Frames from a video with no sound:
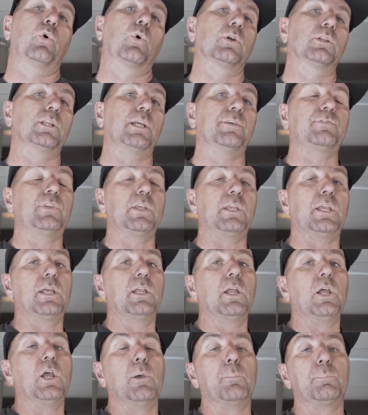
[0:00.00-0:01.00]
or lifting
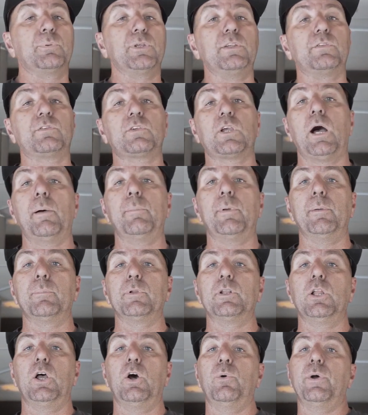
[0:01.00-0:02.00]
it, please comment
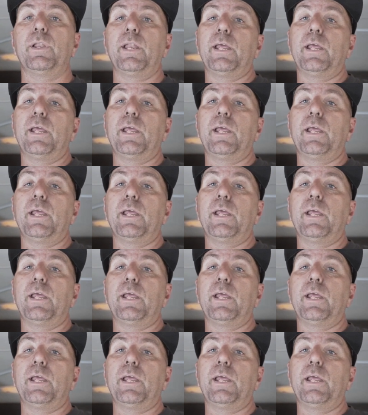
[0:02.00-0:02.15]
below.